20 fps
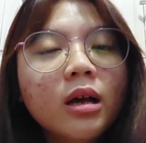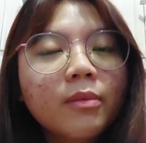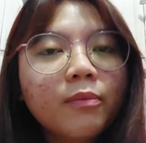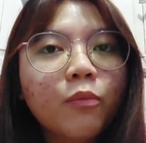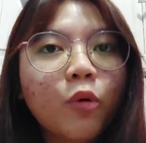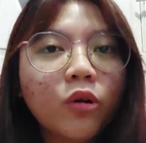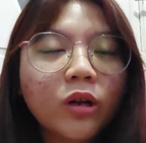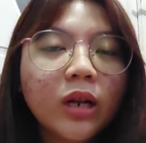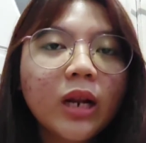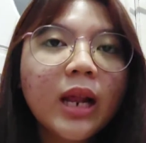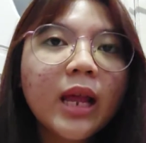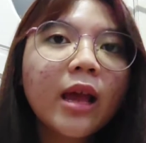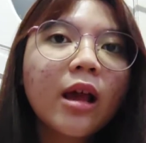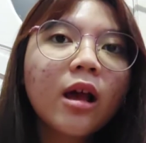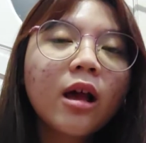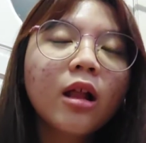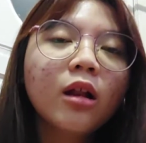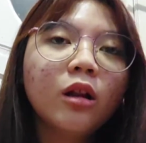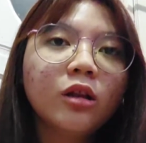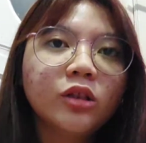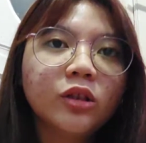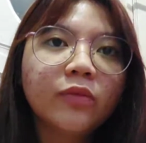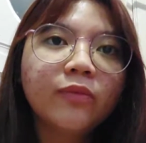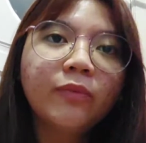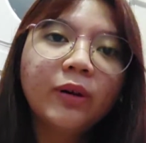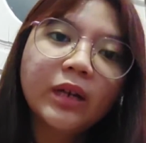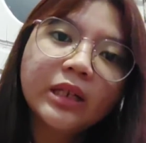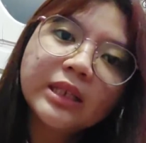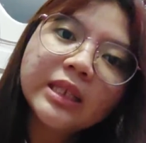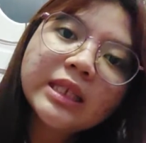modeling, lots of
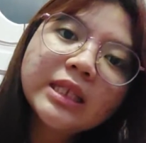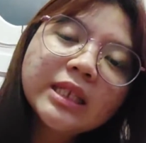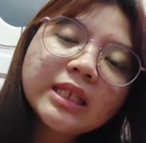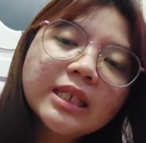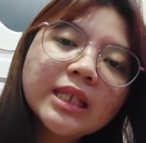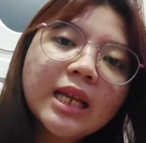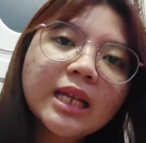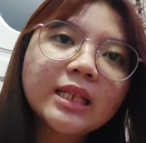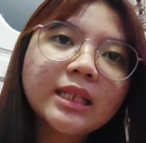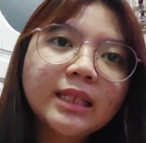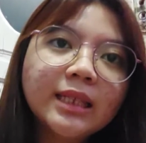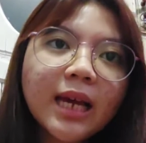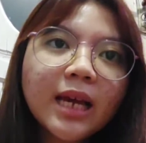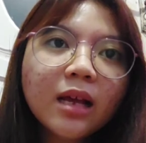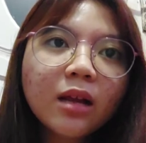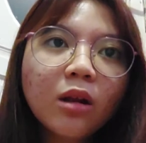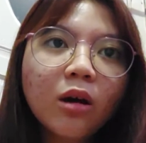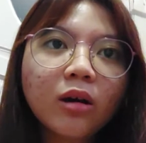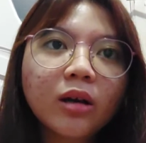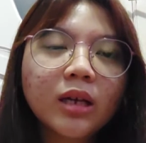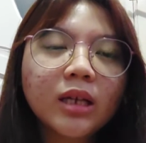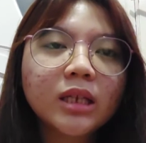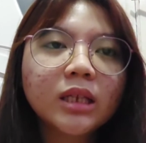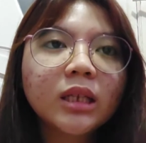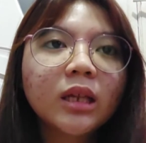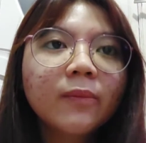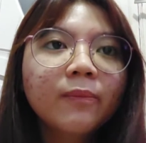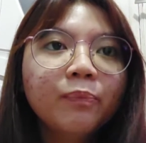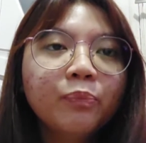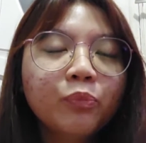practices, and dialogue is
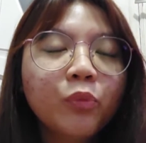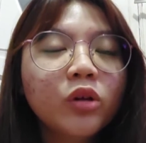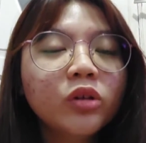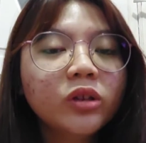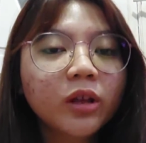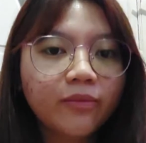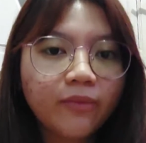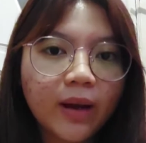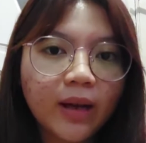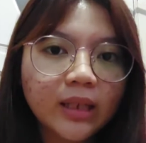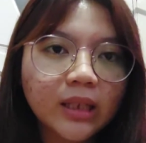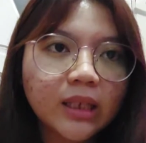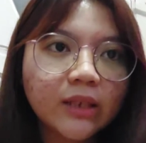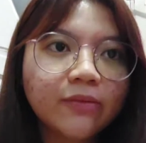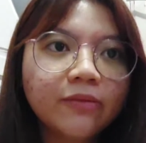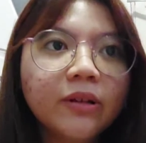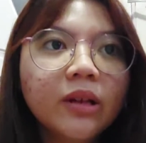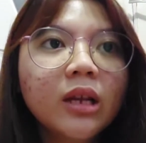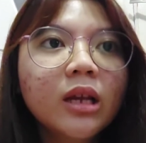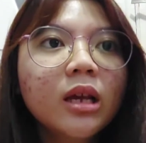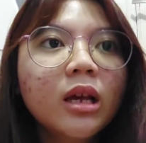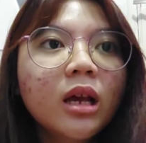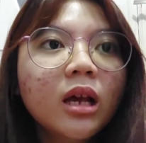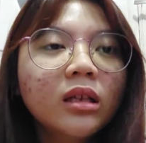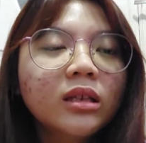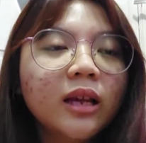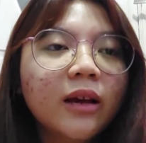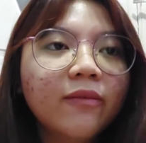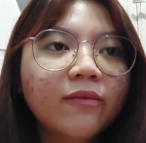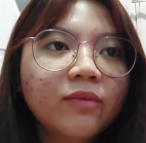most effective.
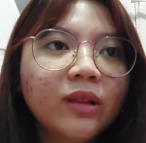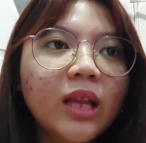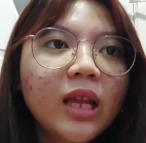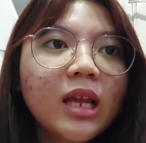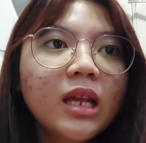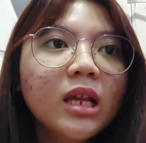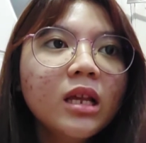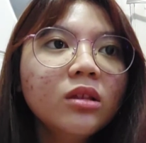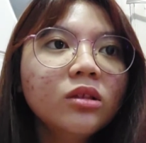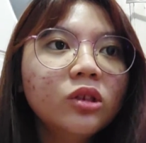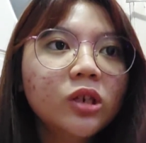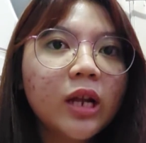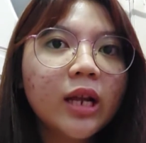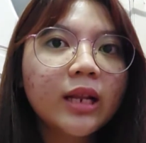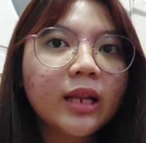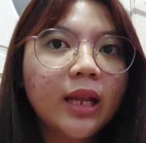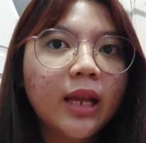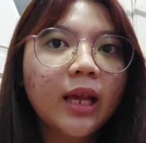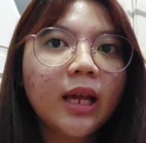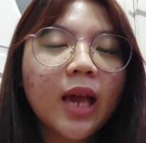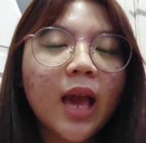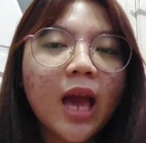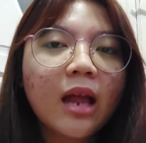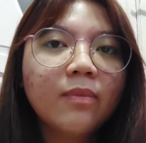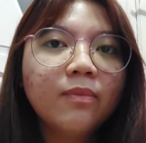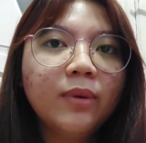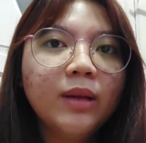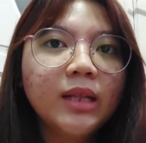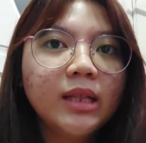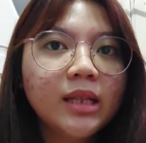Safety training
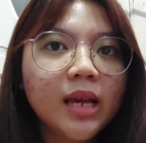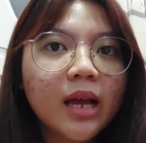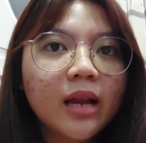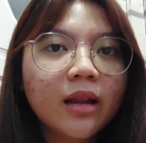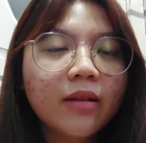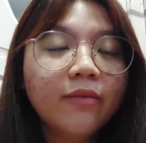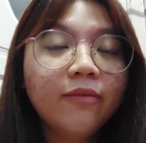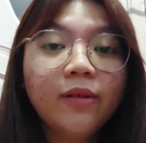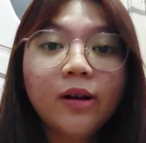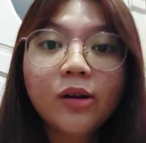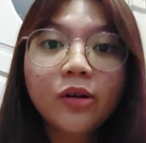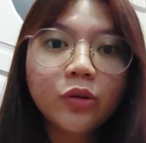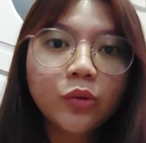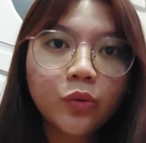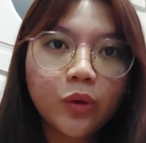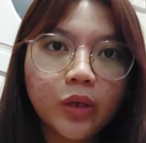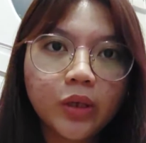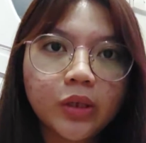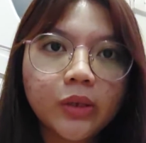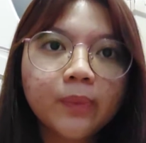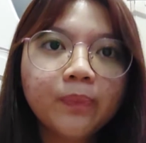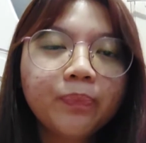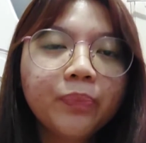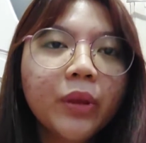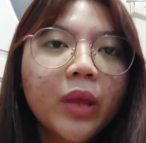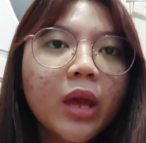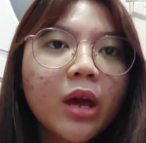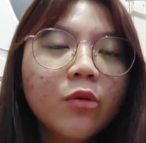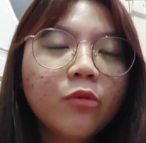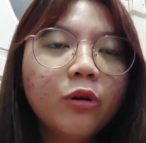can be done in various ways.
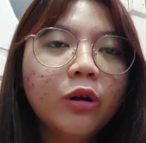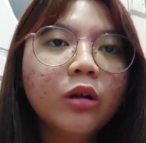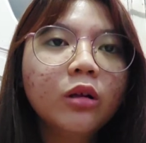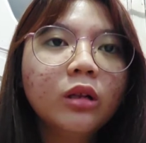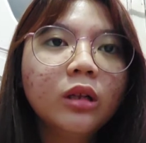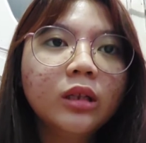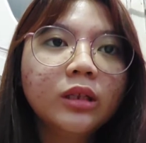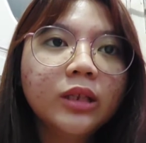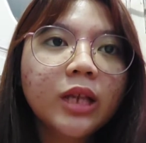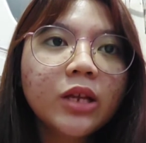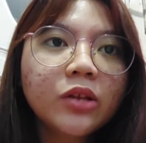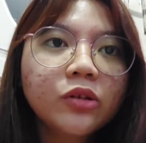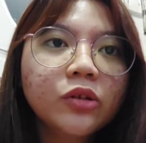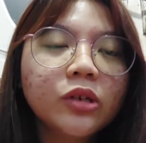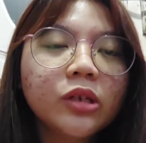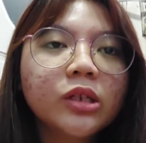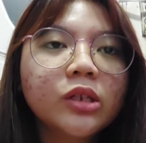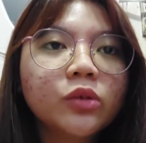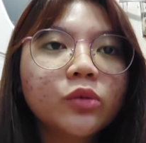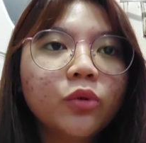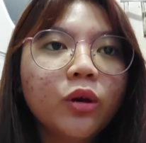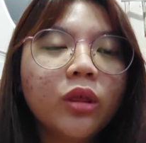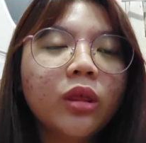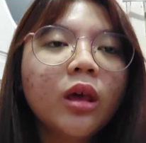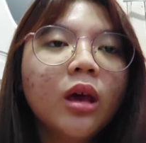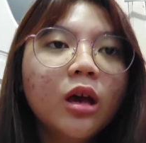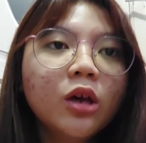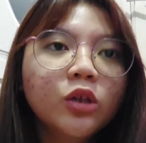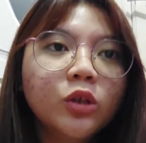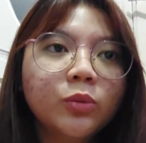Regular sessions with
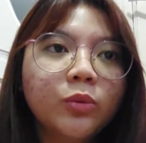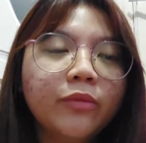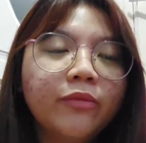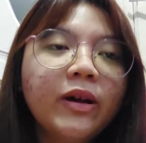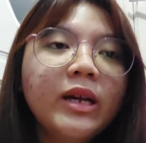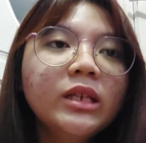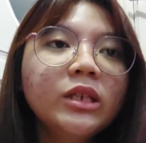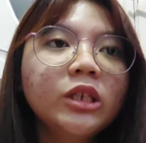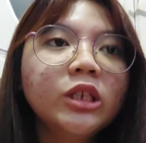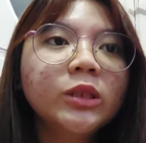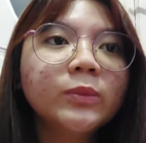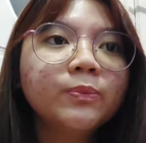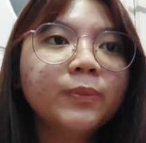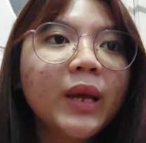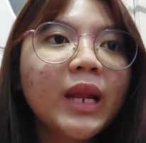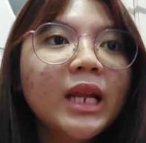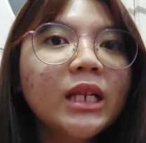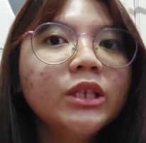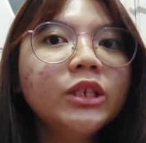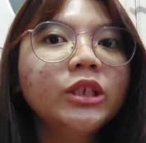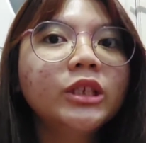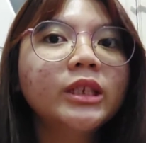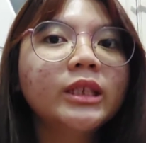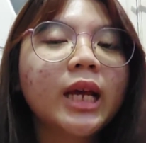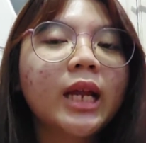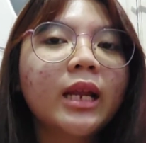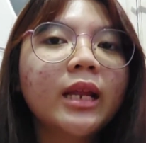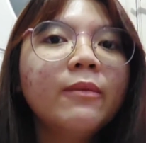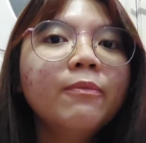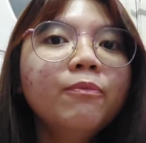supervisors, managers,
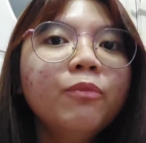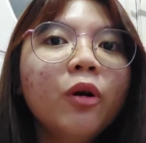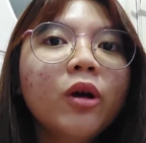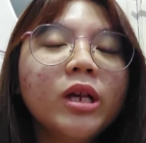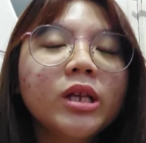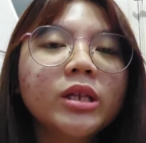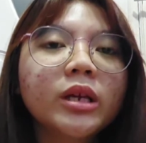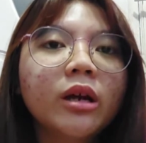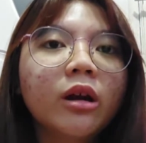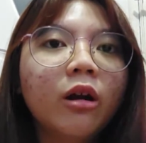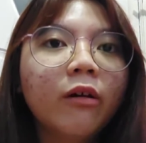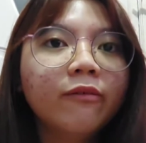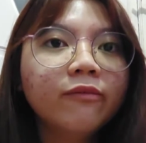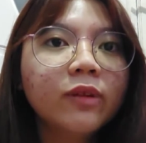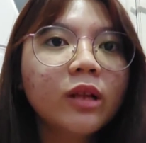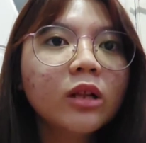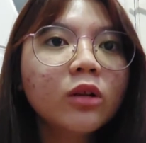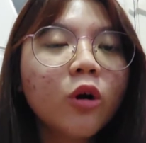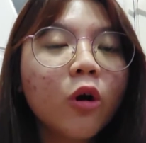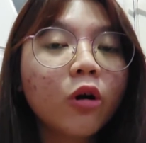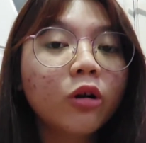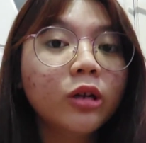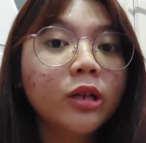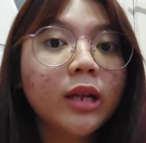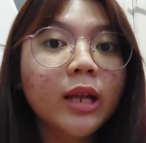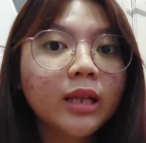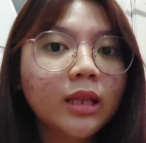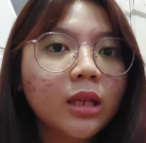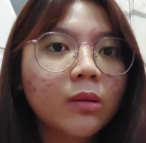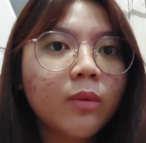and employees are often
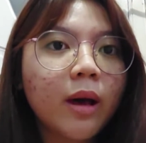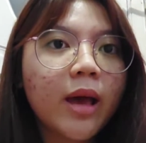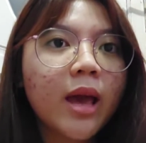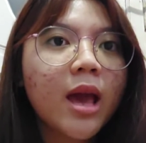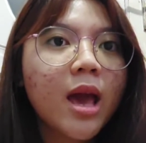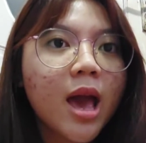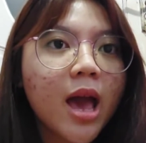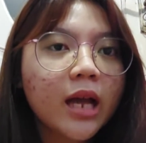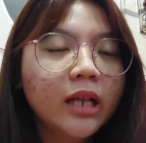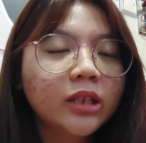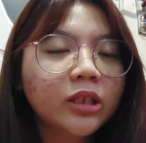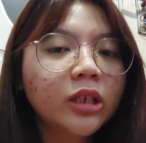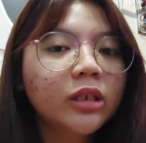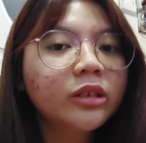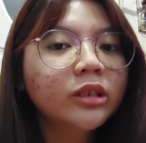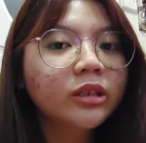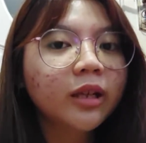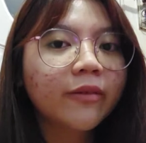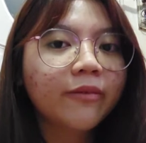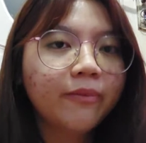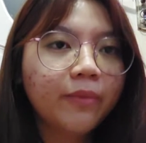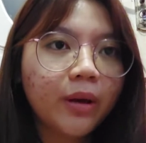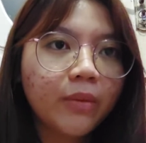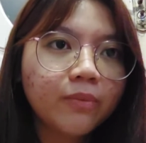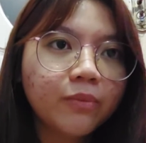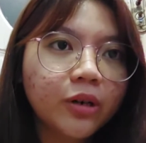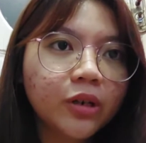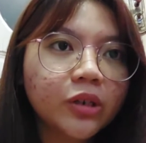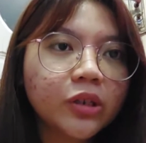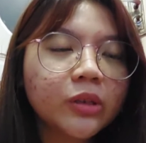coordinated by HR staff
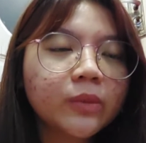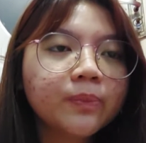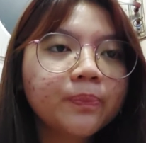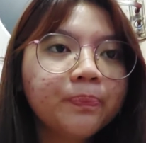members.